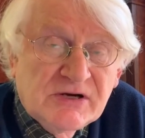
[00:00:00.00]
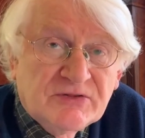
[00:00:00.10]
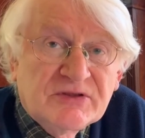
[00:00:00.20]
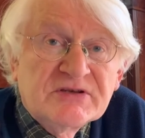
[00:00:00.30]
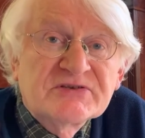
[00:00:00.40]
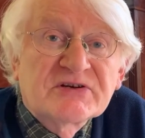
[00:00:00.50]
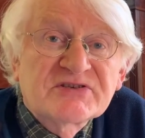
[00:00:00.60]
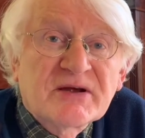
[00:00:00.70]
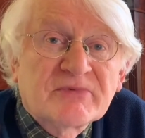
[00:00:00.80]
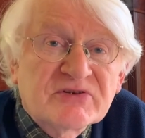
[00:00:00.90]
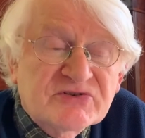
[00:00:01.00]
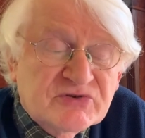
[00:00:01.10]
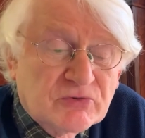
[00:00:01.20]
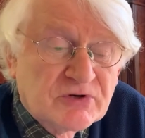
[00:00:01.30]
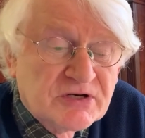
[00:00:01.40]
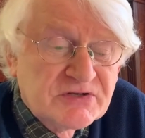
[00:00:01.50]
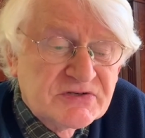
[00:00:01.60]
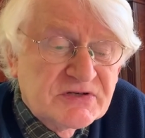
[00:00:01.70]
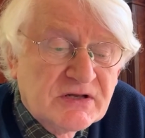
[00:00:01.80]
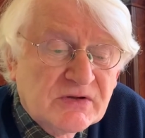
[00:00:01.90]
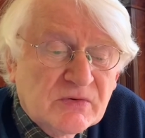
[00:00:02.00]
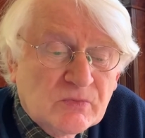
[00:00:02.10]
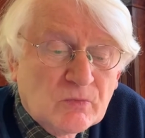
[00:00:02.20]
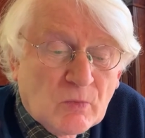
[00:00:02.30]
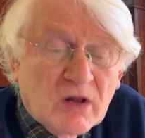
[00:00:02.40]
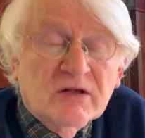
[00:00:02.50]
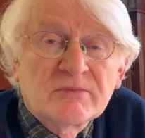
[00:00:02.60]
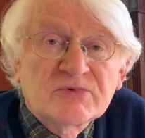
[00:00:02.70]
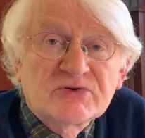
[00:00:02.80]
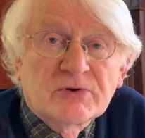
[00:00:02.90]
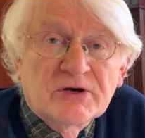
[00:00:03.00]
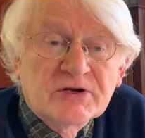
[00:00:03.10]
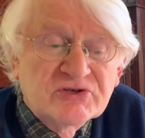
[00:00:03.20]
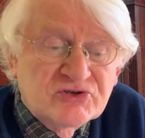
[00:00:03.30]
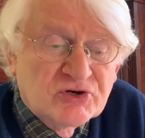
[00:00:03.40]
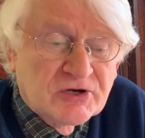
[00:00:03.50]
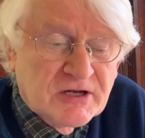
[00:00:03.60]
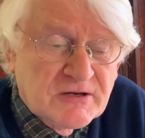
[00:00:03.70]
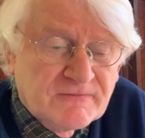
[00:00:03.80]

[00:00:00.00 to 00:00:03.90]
These are some of the stories. Welcome to Ernie's Journey.